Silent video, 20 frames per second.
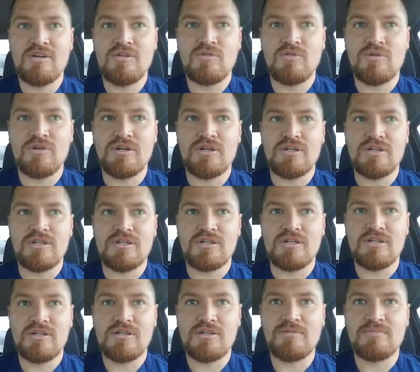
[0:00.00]

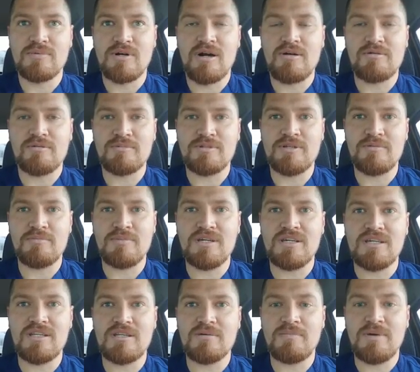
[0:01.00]
would probably
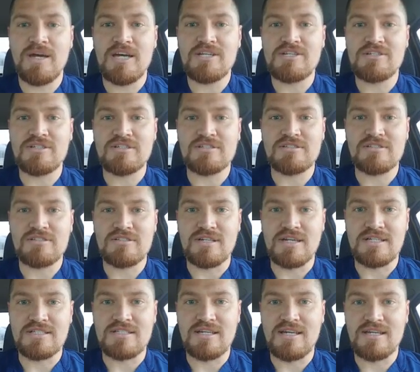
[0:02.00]
be the patients that
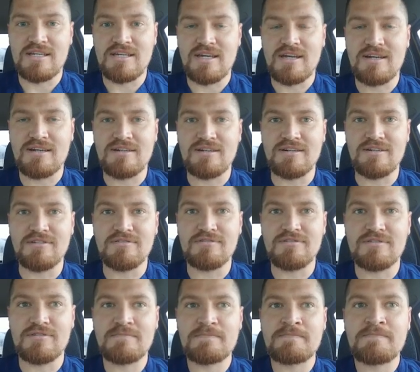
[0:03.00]
I take care
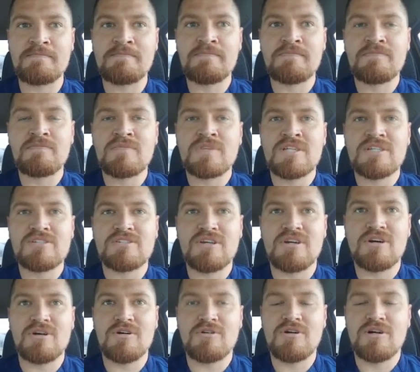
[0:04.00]
of.
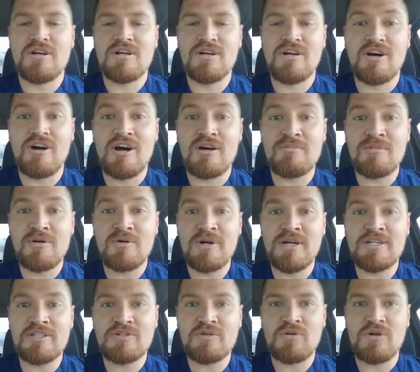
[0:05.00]
So on my
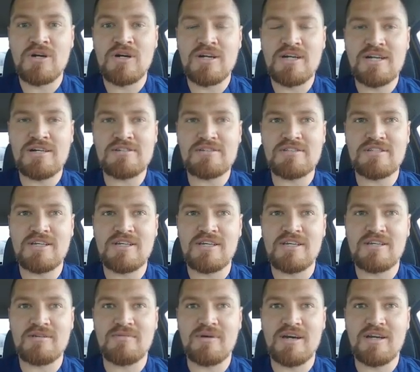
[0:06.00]
way to work, I was
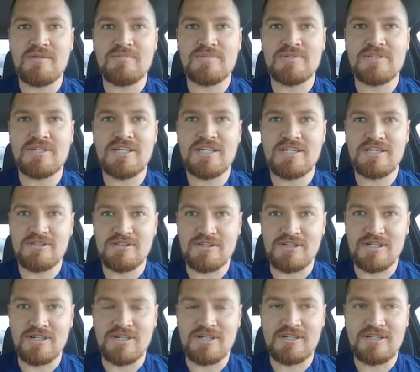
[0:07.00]
thinking about a
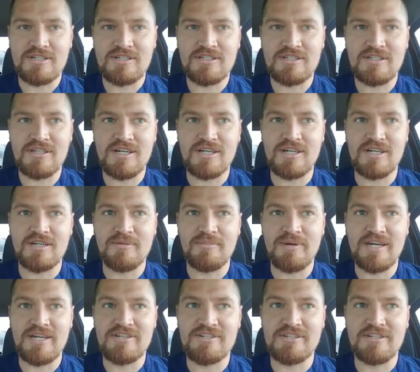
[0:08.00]
particular
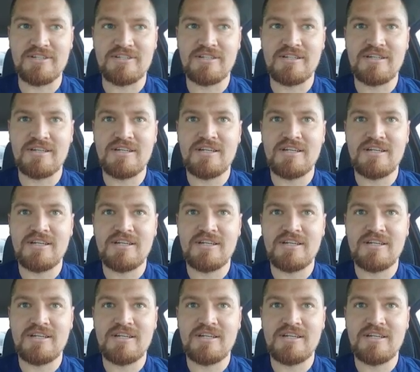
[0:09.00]
patient